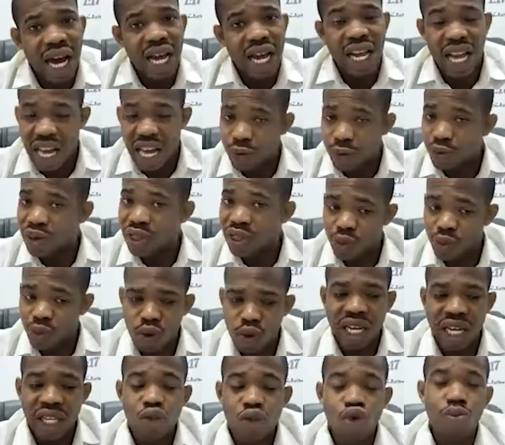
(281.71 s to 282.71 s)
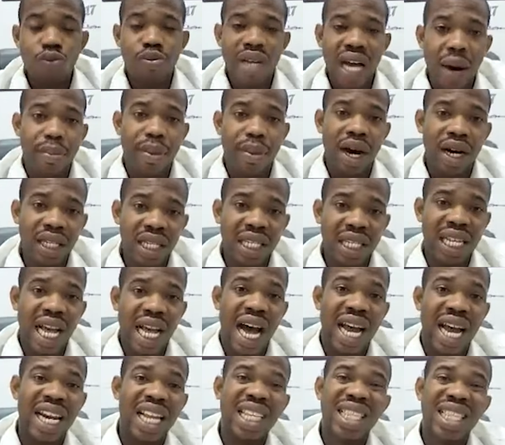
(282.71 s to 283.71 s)
He has been speaking to me about it
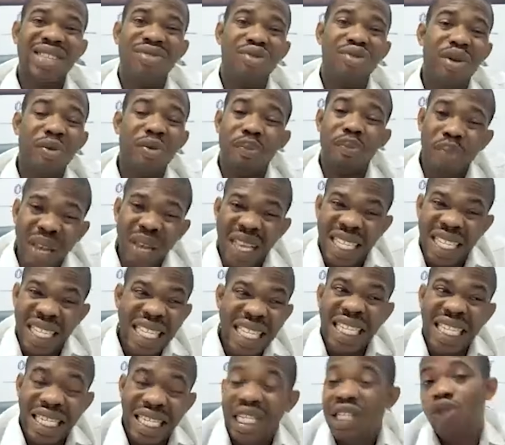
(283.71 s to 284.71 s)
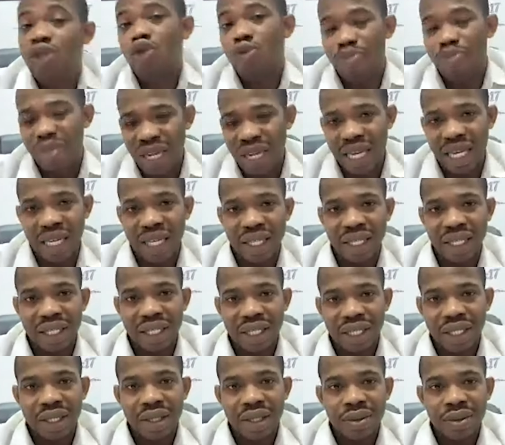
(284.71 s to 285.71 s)
and is repeating it to me.
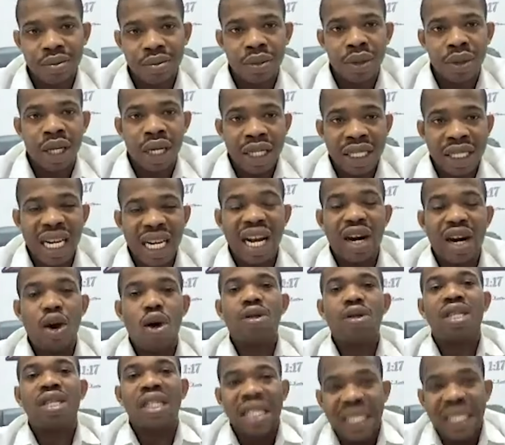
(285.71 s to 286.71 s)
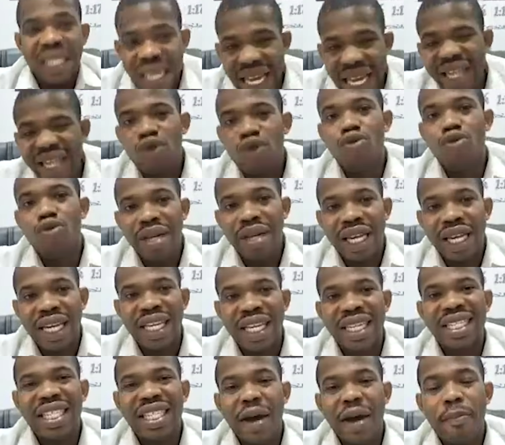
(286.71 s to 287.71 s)
The Lord said to me,
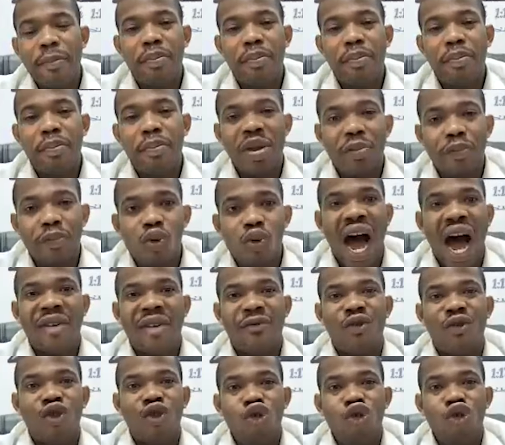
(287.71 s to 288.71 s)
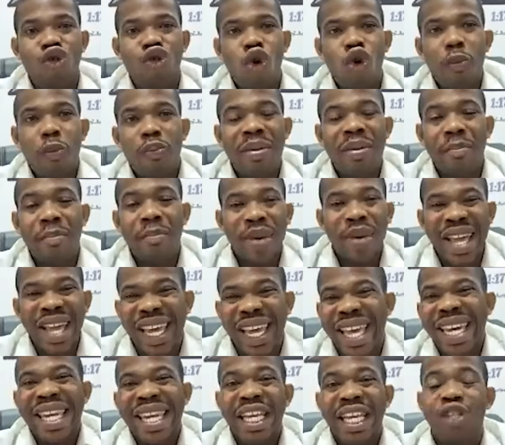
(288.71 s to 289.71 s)
he said, people have not been
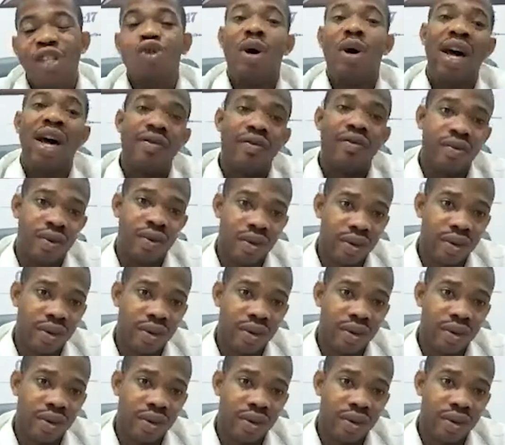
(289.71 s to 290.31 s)
making me to heaven.